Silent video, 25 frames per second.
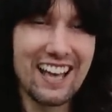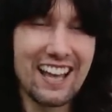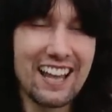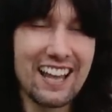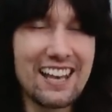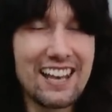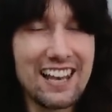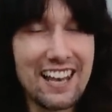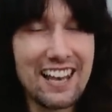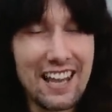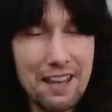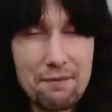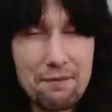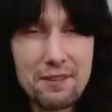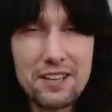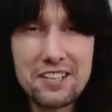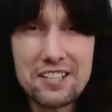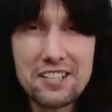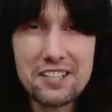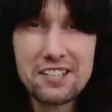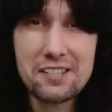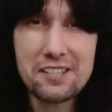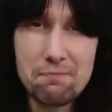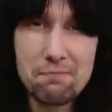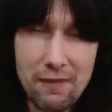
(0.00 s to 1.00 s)
Let me
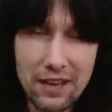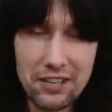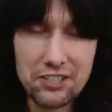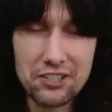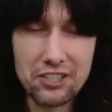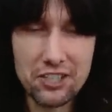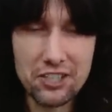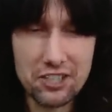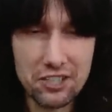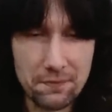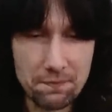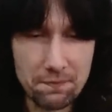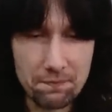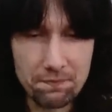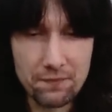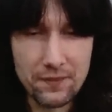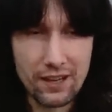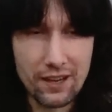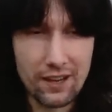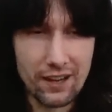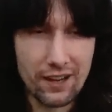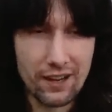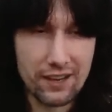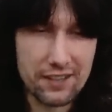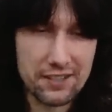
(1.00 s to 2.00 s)
just mention
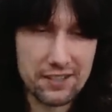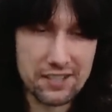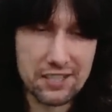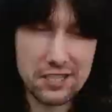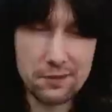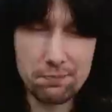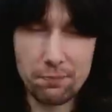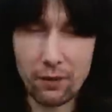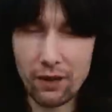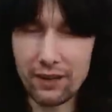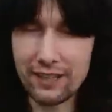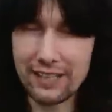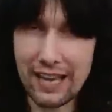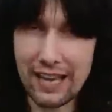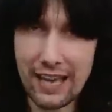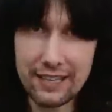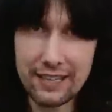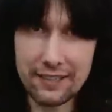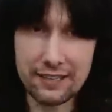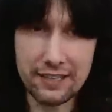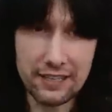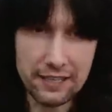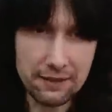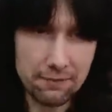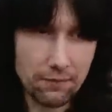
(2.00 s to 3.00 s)
Spike
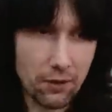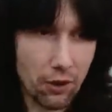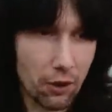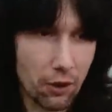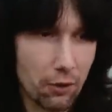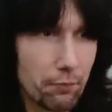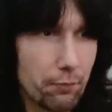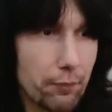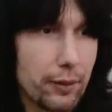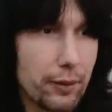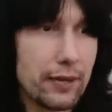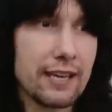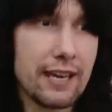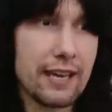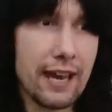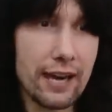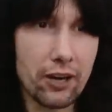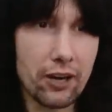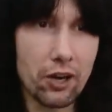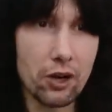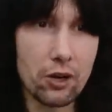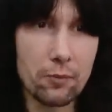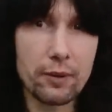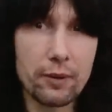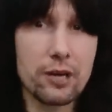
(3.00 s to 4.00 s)
Edney on
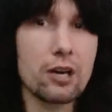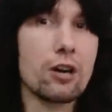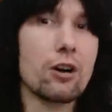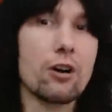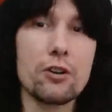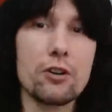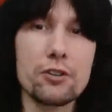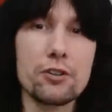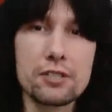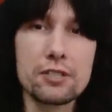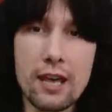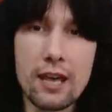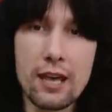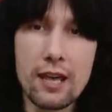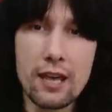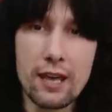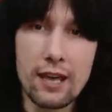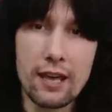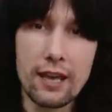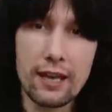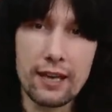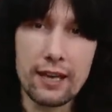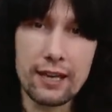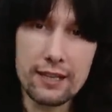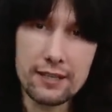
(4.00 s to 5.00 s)
piano, because
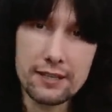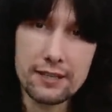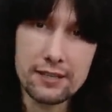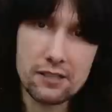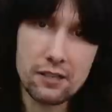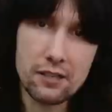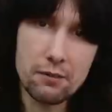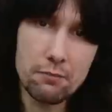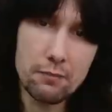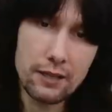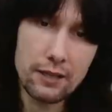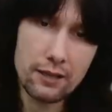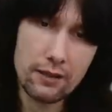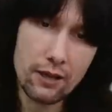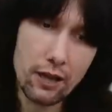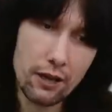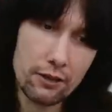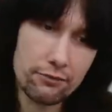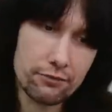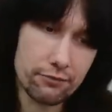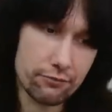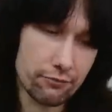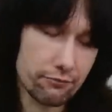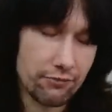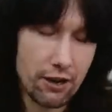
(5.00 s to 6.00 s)
he is somebody that
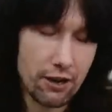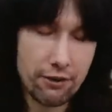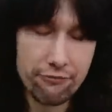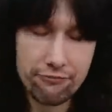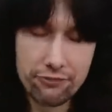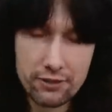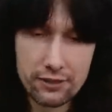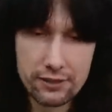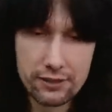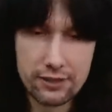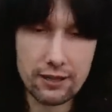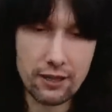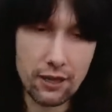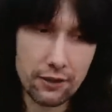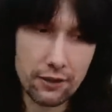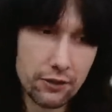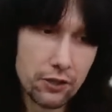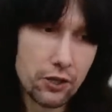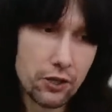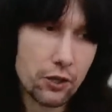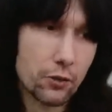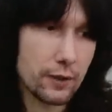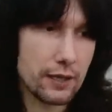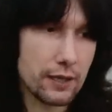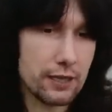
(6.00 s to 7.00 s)
I've referenced in other
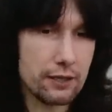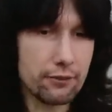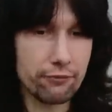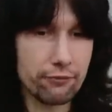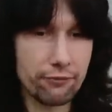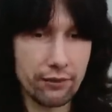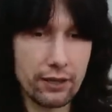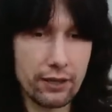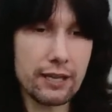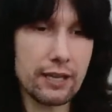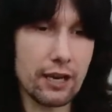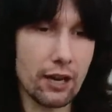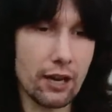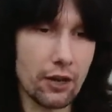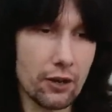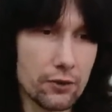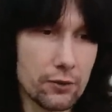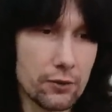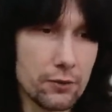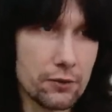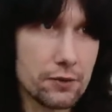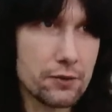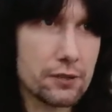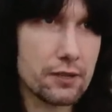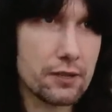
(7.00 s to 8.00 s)
Queen
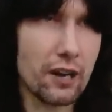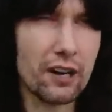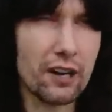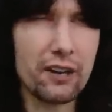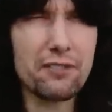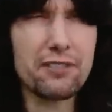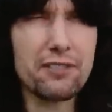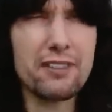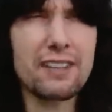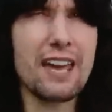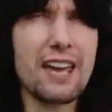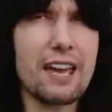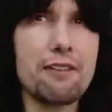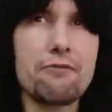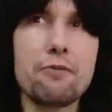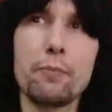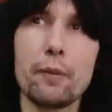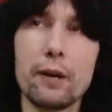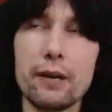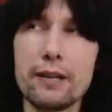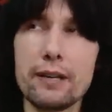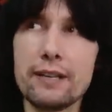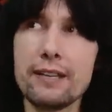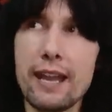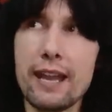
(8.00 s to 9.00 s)
videos, I don't think ever
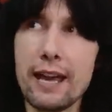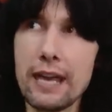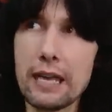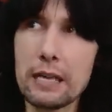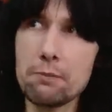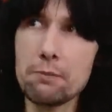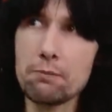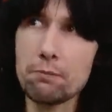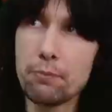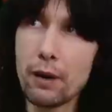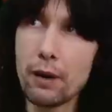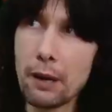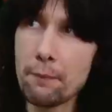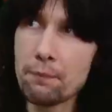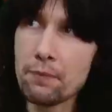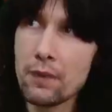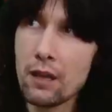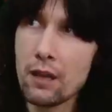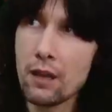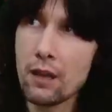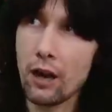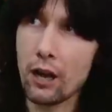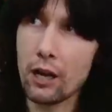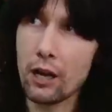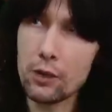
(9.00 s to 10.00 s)
by name, but
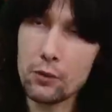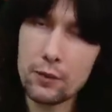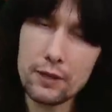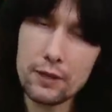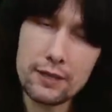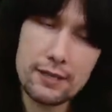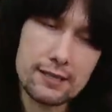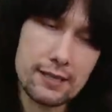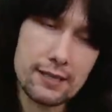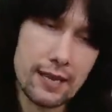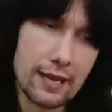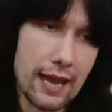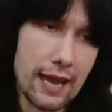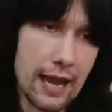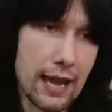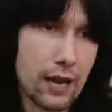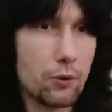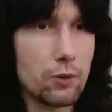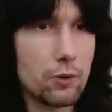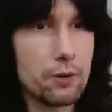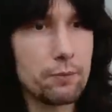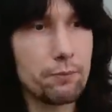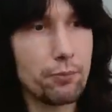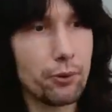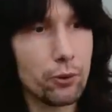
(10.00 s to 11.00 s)
I always say
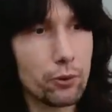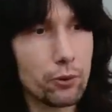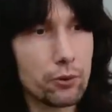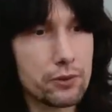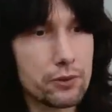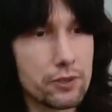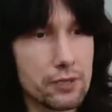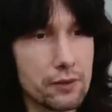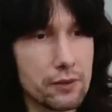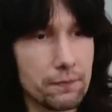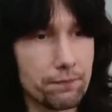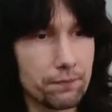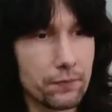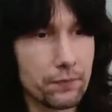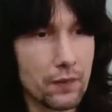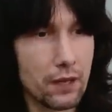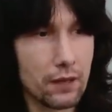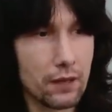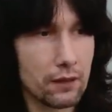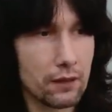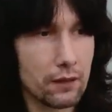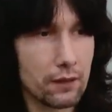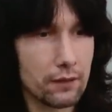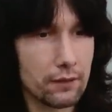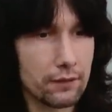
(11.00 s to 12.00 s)
how important
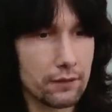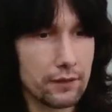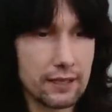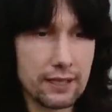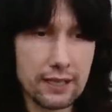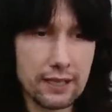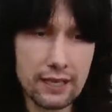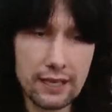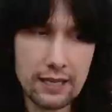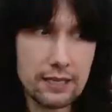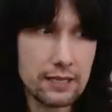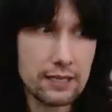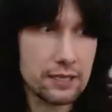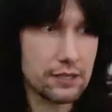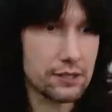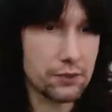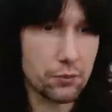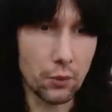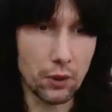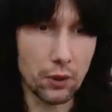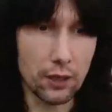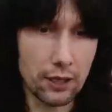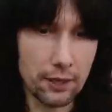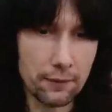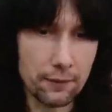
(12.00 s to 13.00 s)
the keys
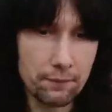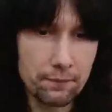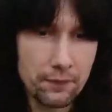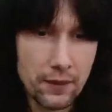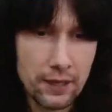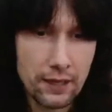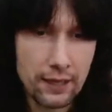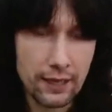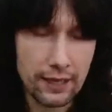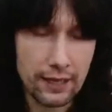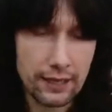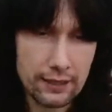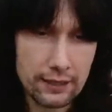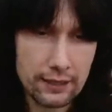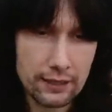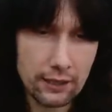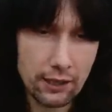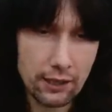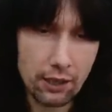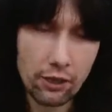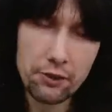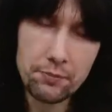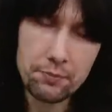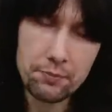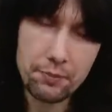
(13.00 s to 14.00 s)
were in
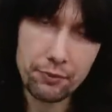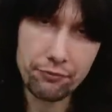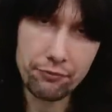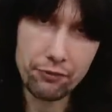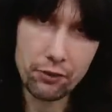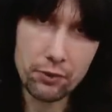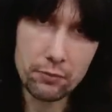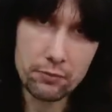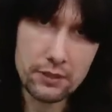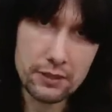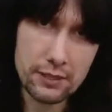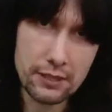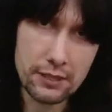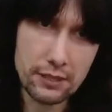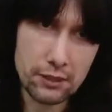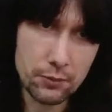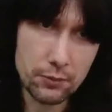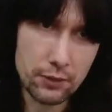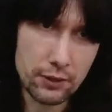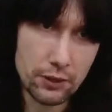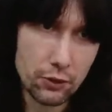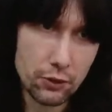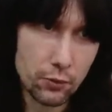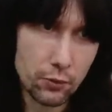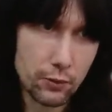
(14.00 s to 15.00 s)
live performances
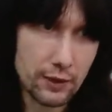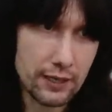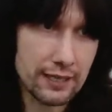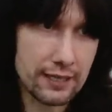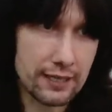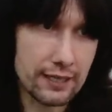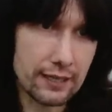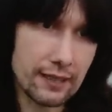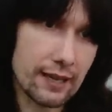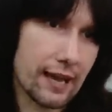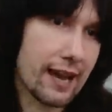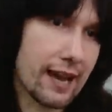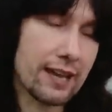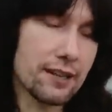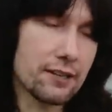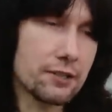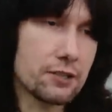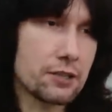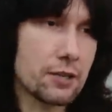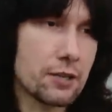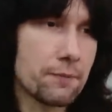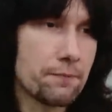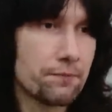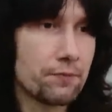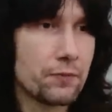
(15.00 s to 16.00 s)
with Queen,
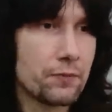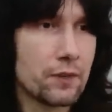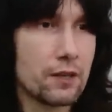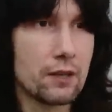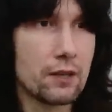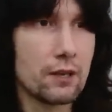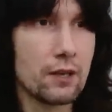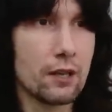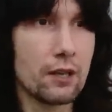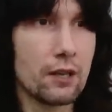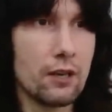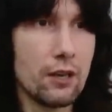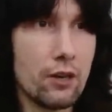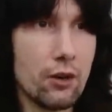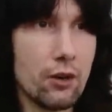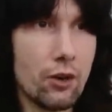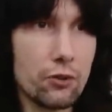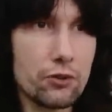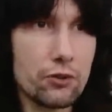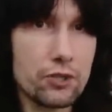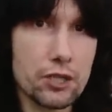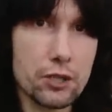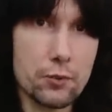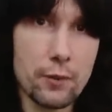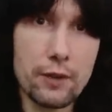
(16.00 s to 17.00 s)
and
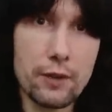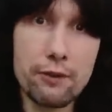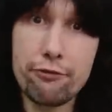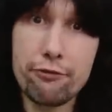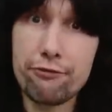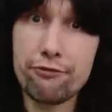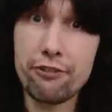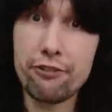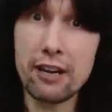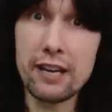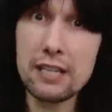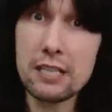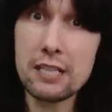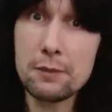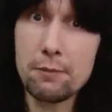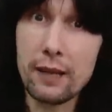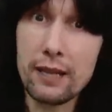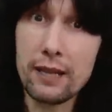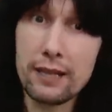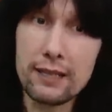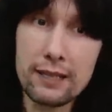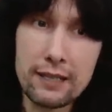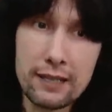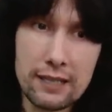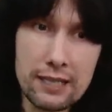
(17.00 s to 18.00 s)
not just when Freddie's
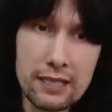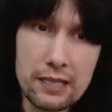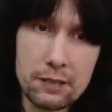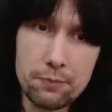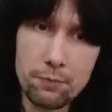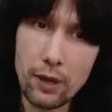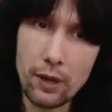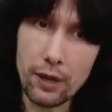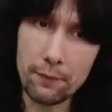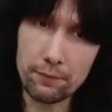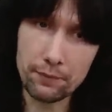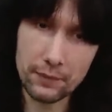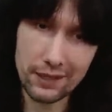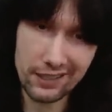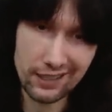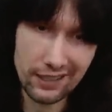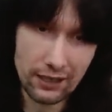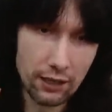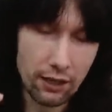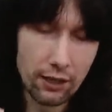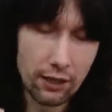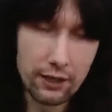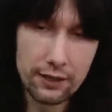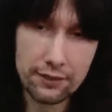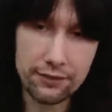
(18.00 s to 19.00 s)
playing keys, but
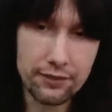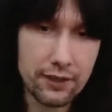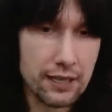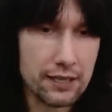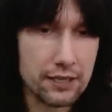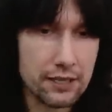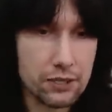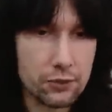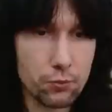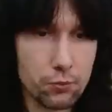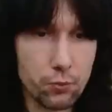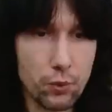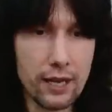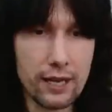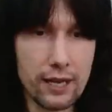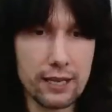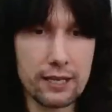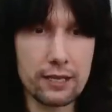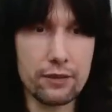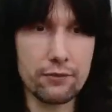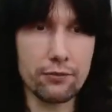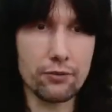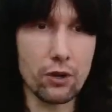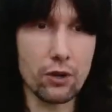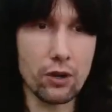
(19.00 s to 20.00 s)
like this, where
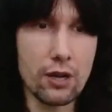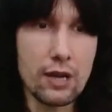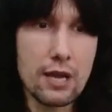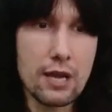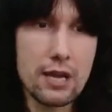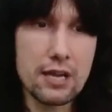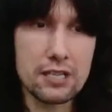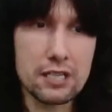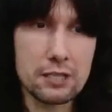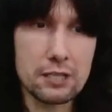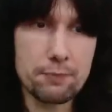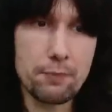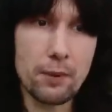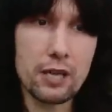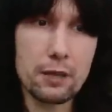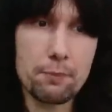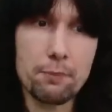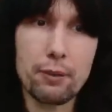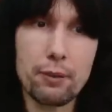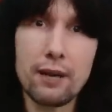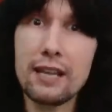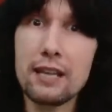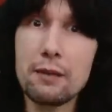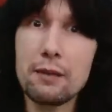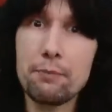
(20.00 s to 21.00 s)
you've got Spike
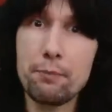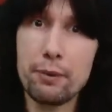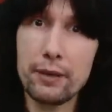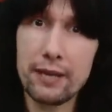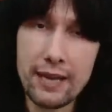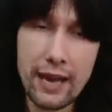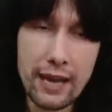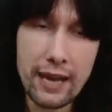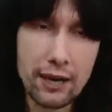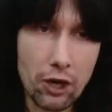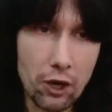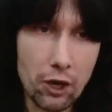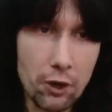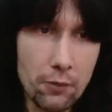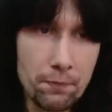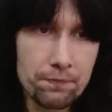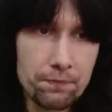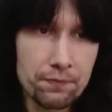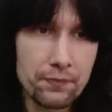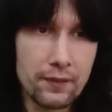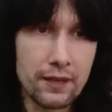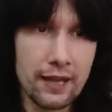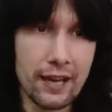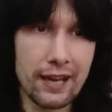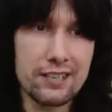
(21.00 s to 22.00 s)
playing piano
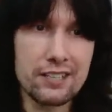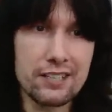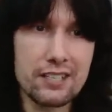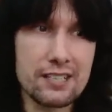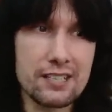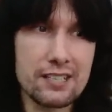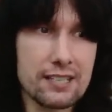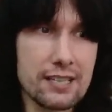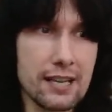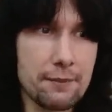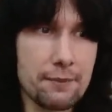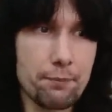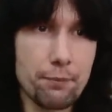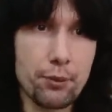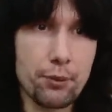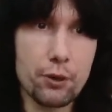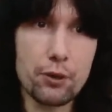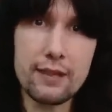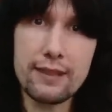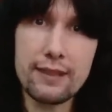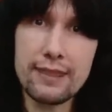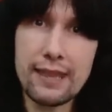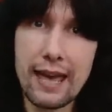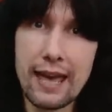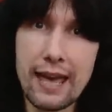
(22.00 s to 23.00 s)
and just
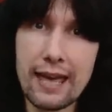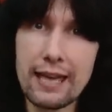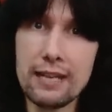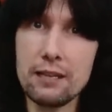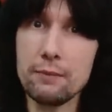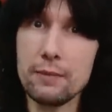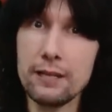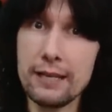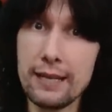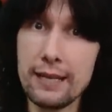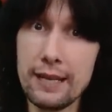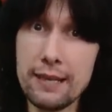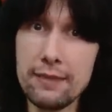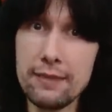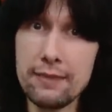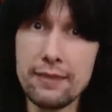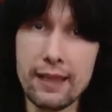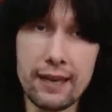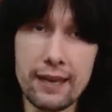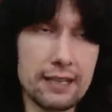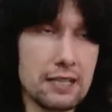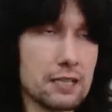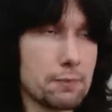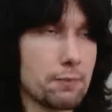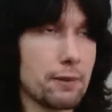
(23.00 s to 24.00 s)
putting that element in
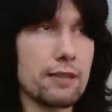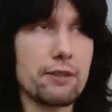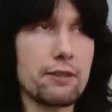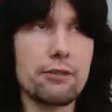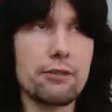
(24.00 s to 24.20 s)
there, and he's playing